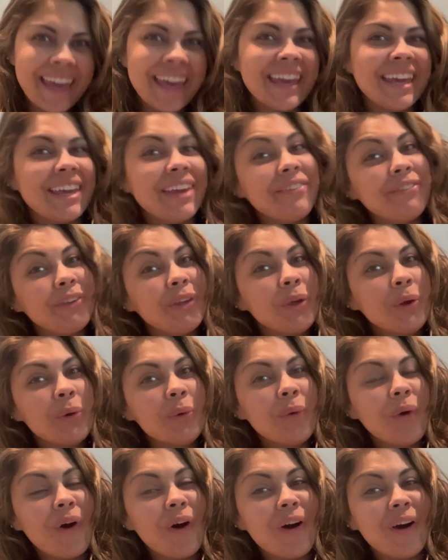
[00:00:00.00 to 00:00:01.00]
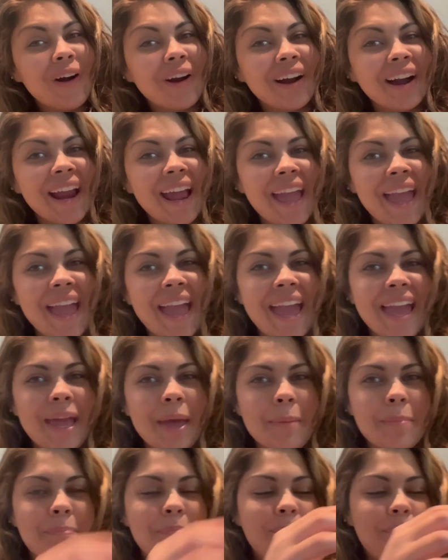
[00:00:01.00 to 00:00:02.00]
If you are
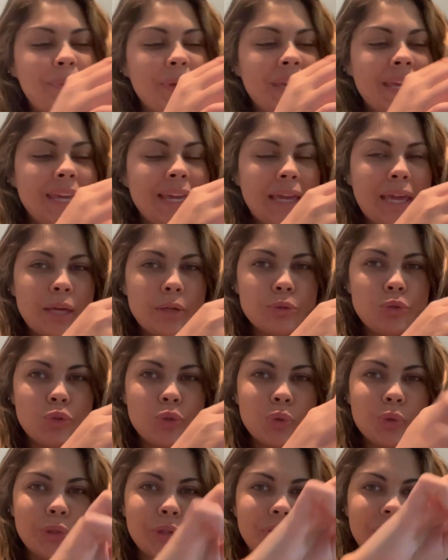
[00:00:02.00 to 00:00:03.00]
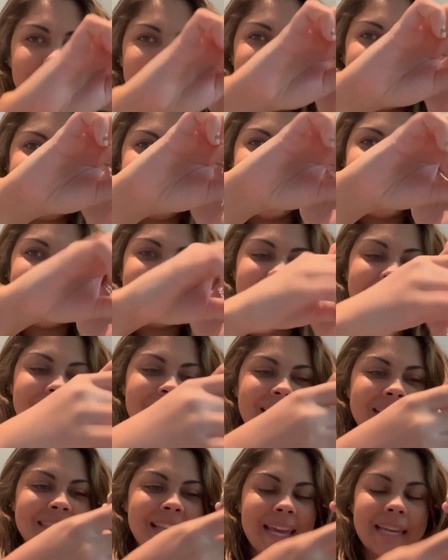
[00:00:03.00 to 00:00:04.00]
a big jewelry fan
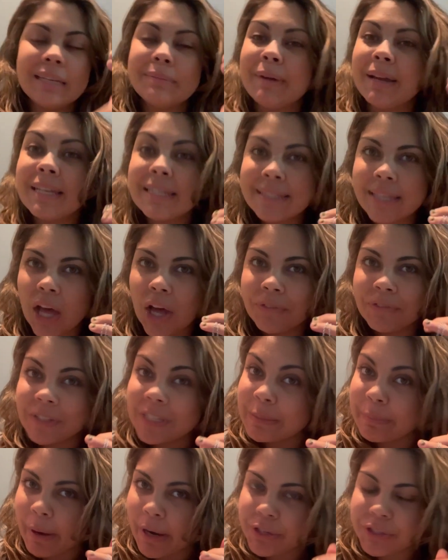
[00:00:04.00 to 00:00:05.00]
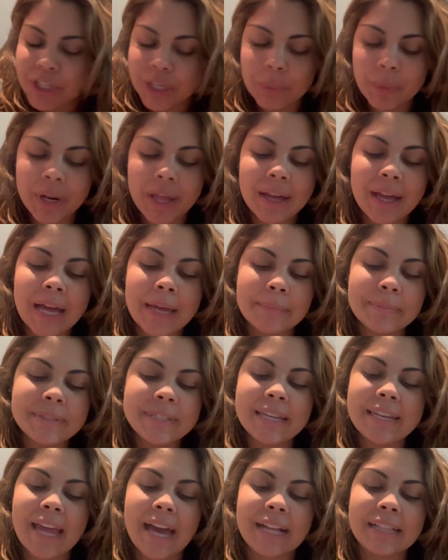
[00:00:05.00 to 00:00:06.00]
like myself, especially when it comes
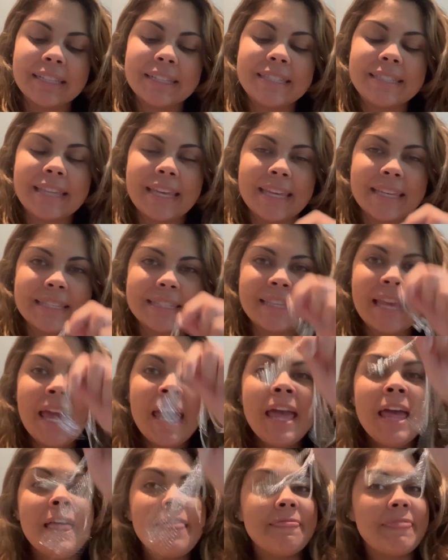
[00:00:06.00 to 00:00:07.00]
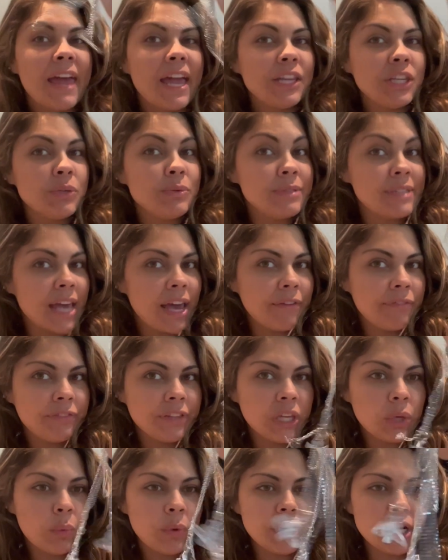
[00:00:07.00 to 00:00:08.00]
to necklaces, then you
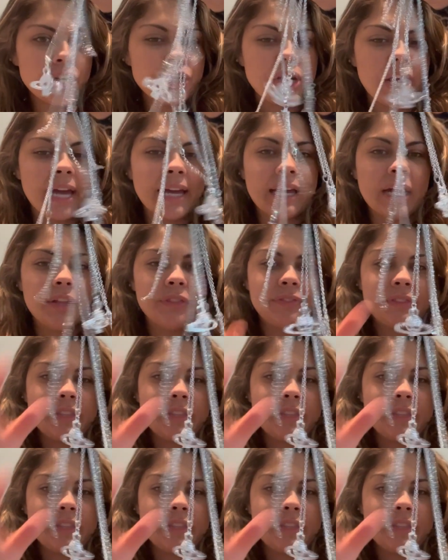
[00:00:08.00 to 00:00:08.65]
definitely want to check out